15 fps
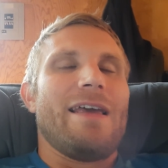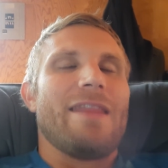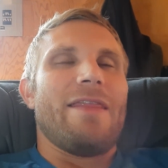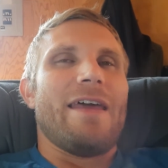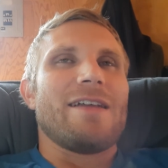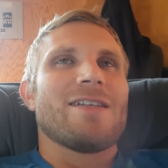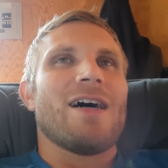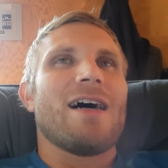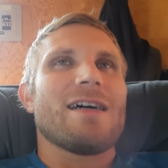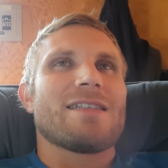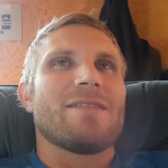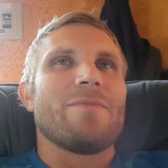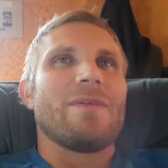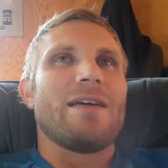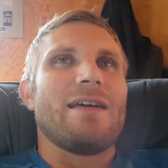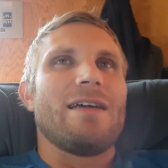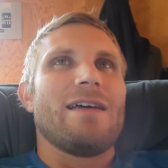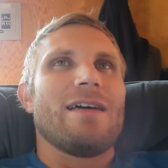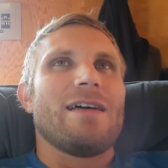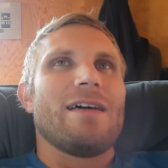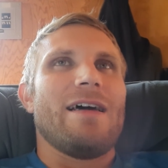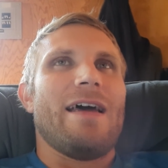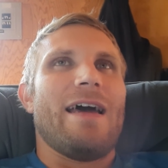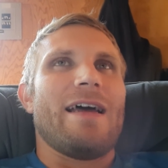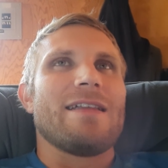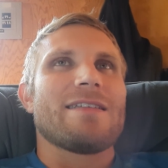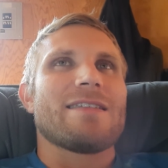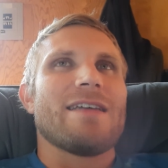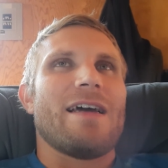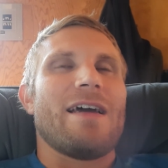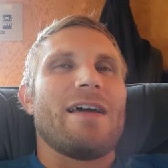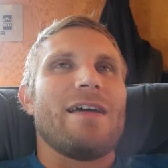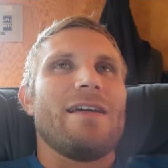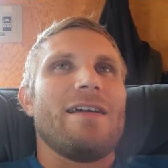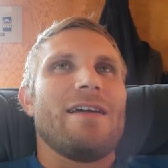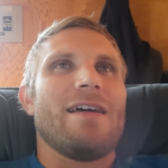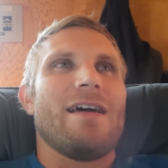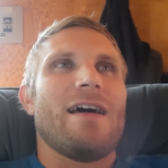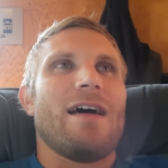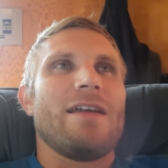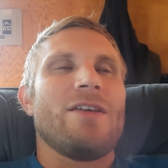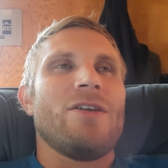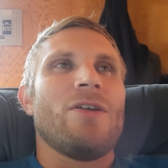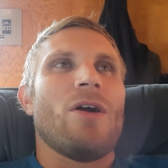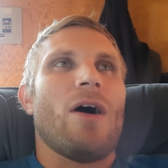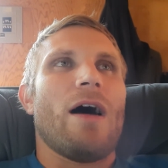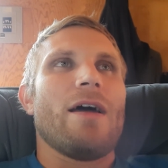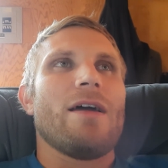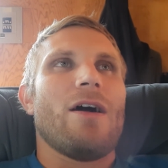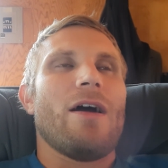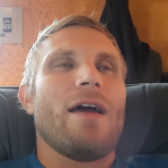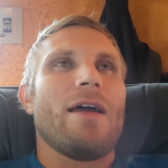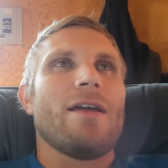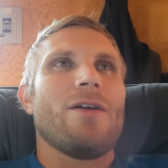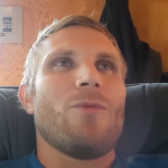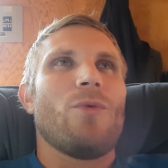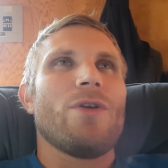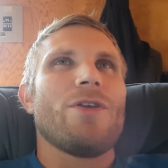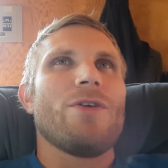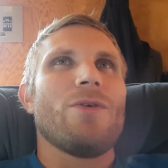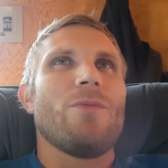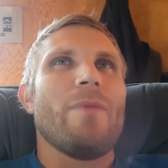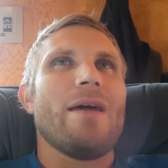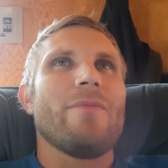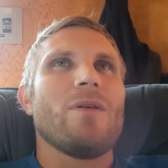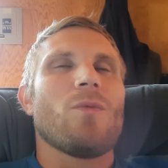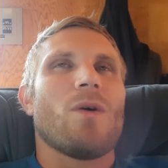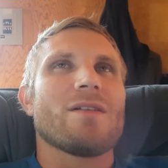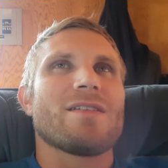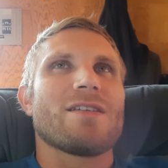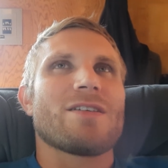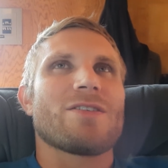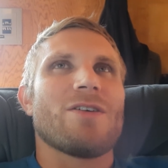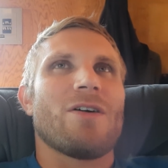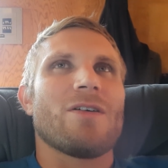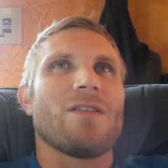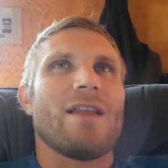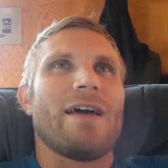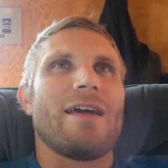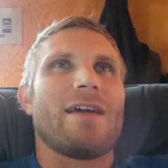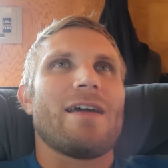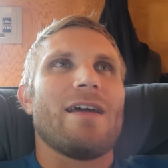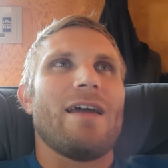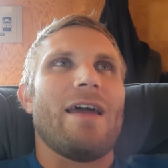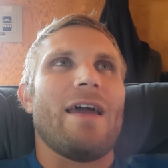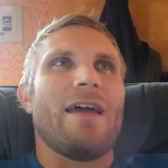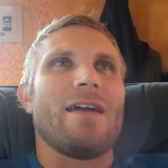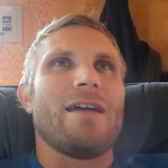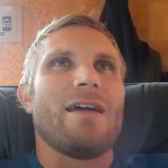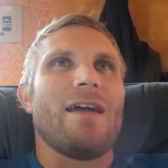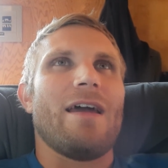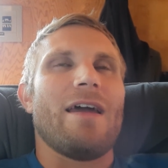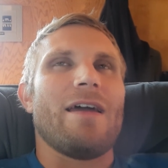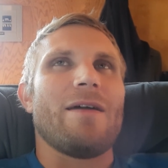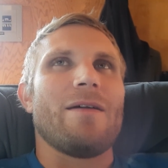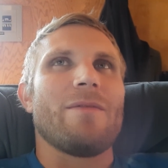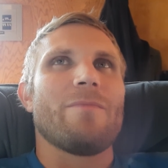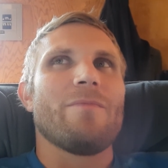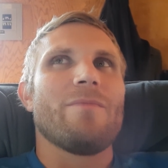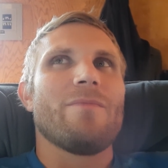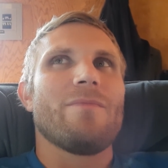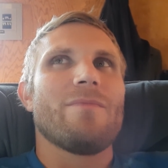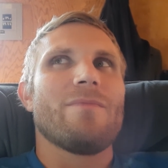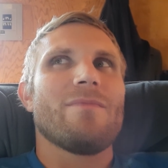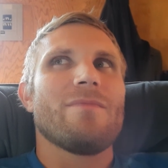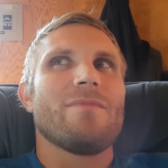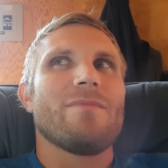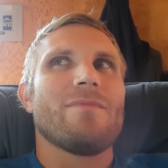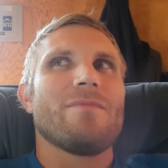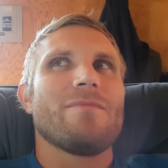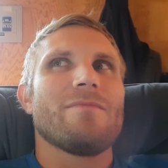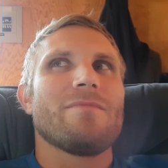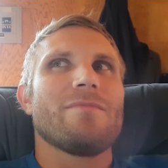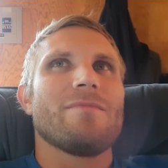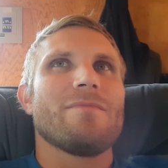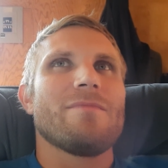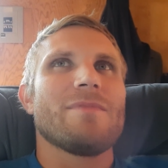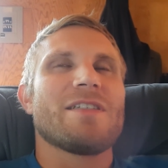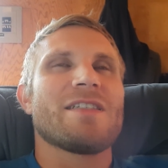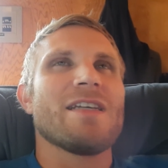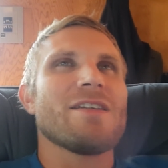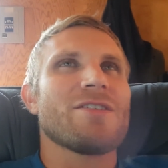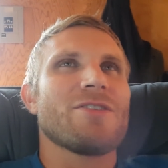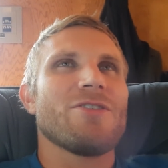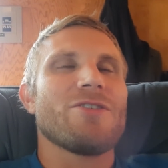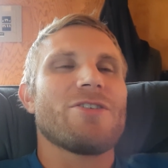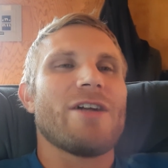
they talk to me and say, would you maybe want to start like a sister